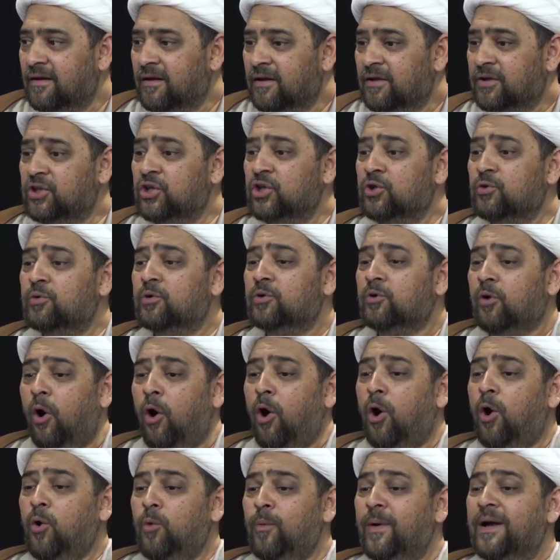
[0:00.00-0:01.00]
you will
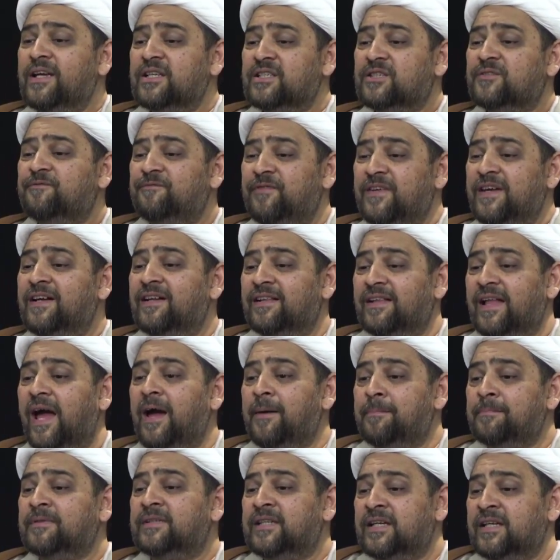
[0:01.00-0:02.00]
always feel
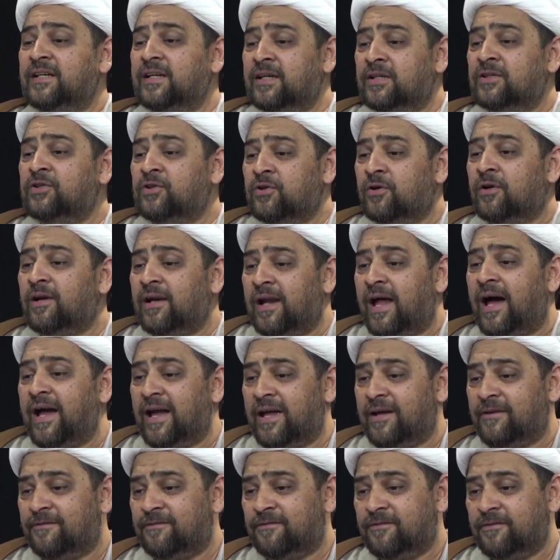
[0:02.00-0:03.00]
empty in your
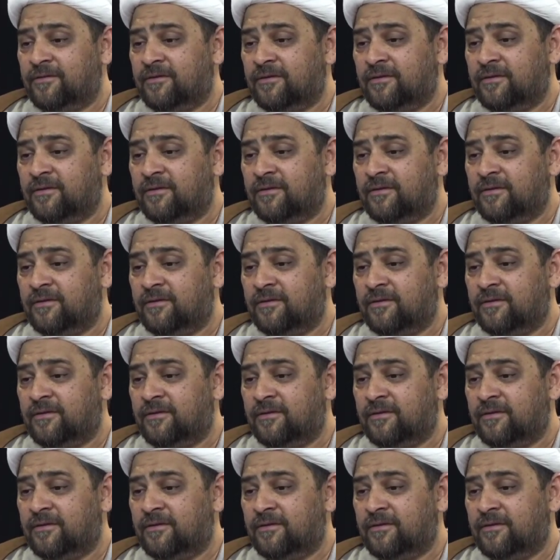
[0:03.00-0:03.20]
life.